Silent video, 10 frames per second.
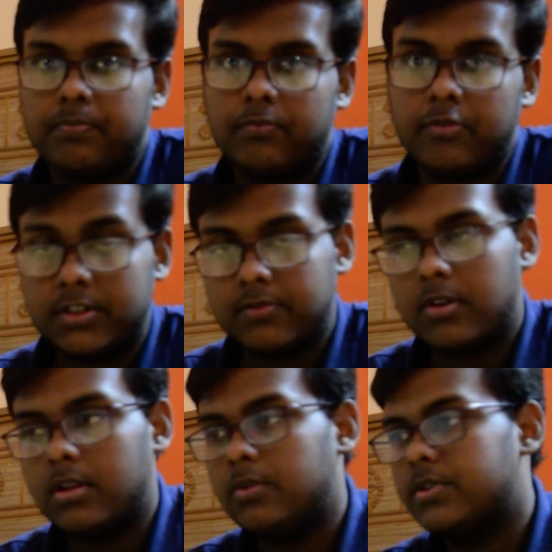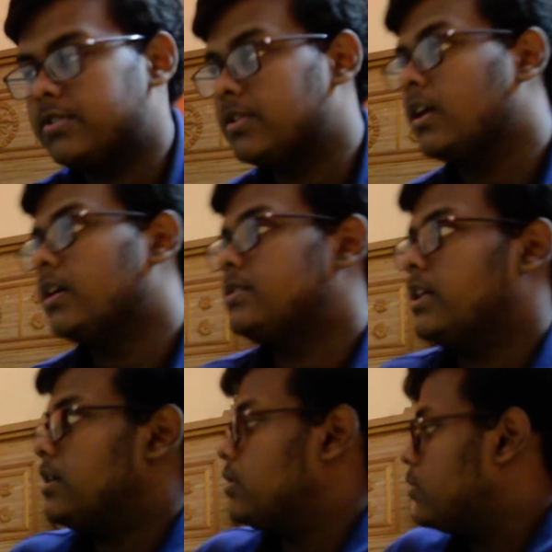First of all, you just
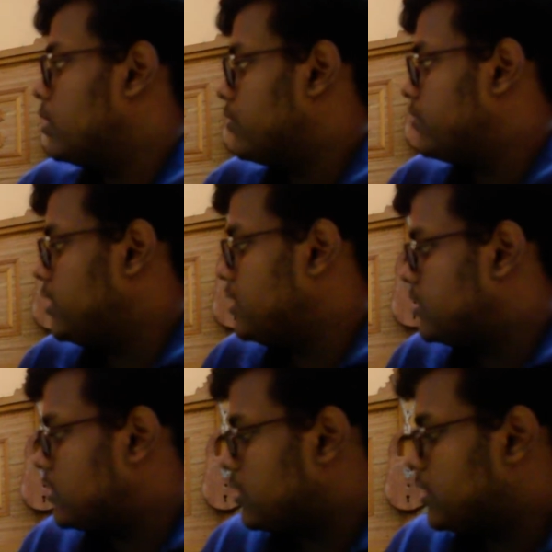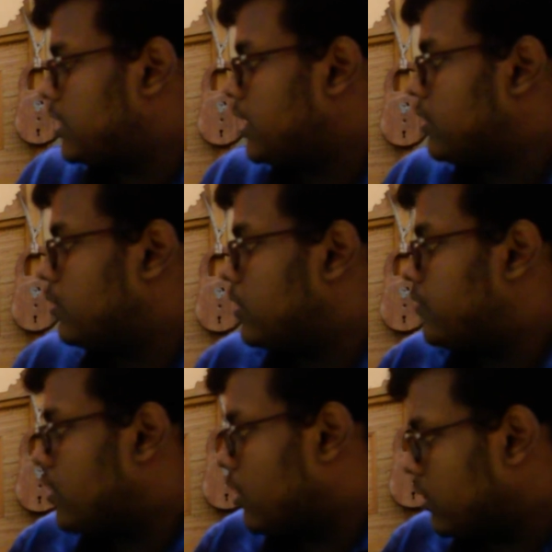take a note of these, take a note
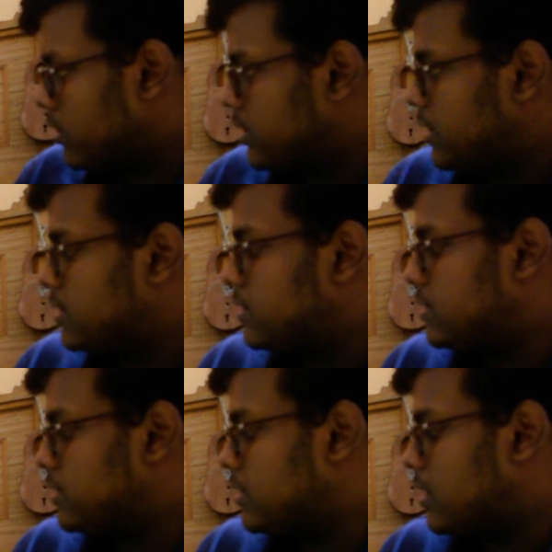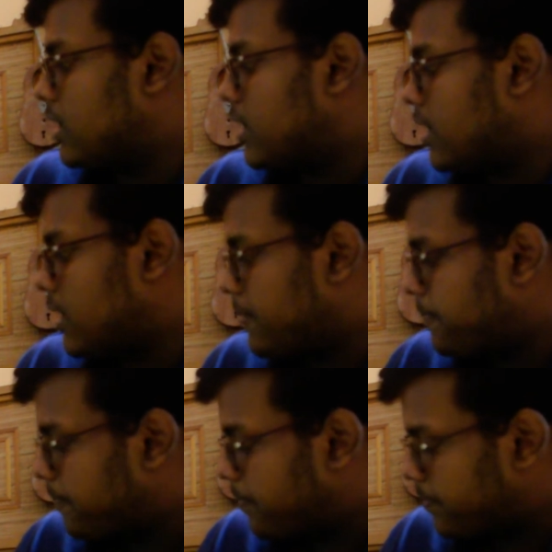of all these
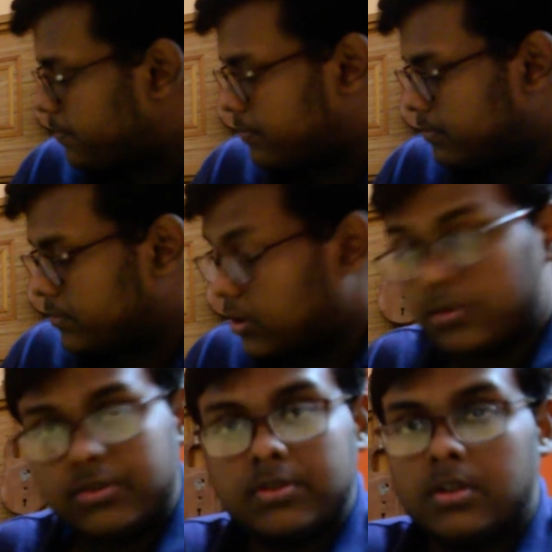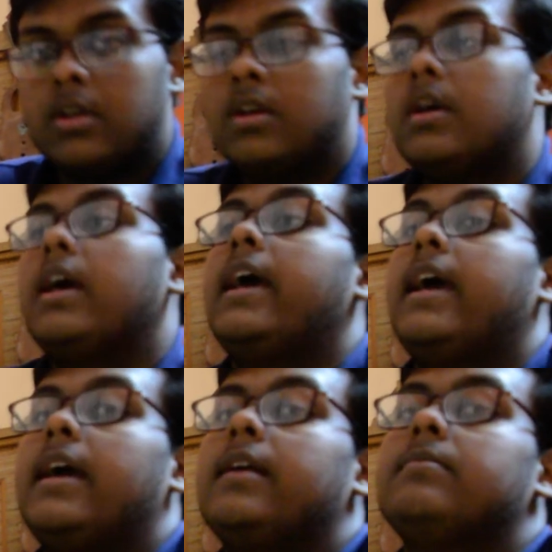notes
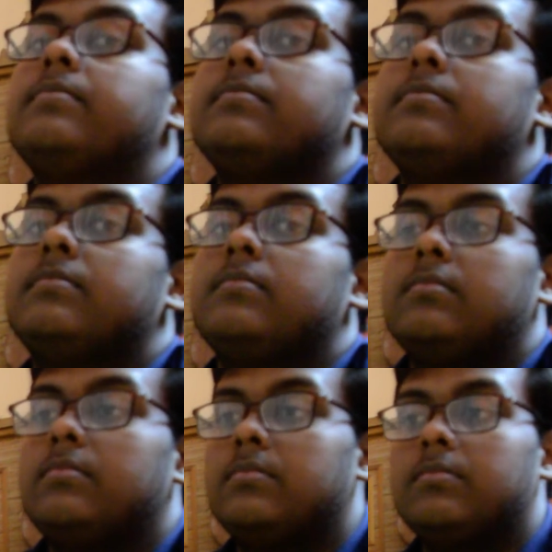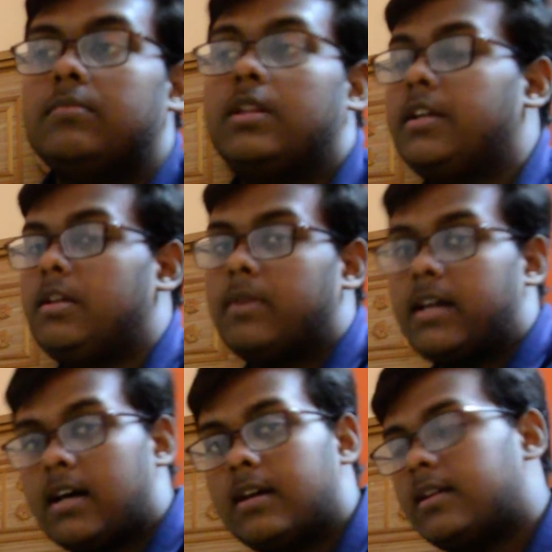and learn it by
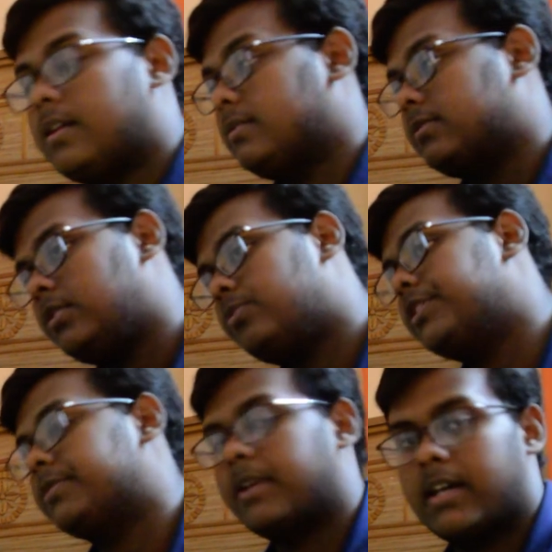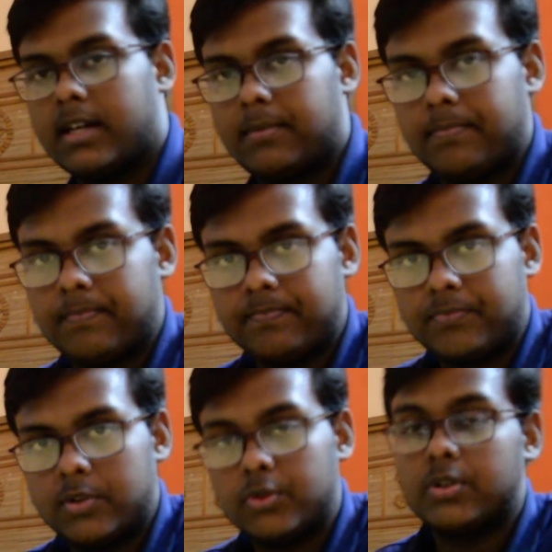heart, learn the sequence by heart.
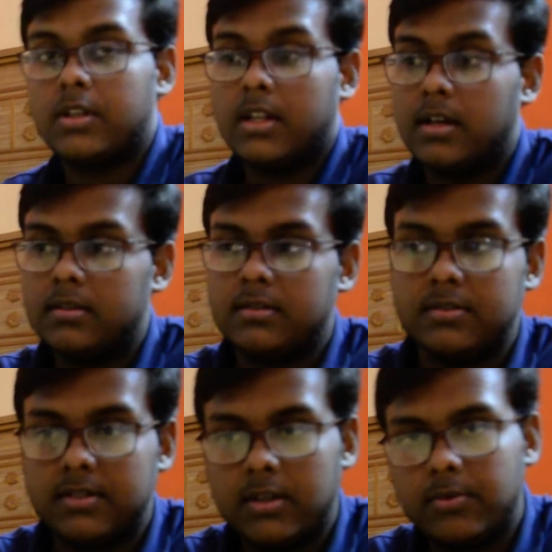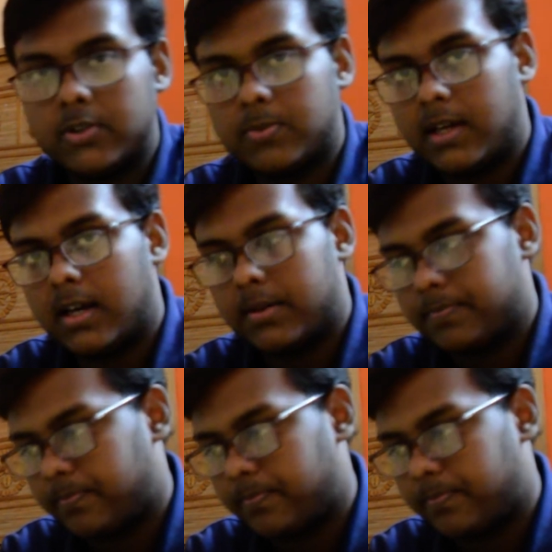You should learn the sequence by heart.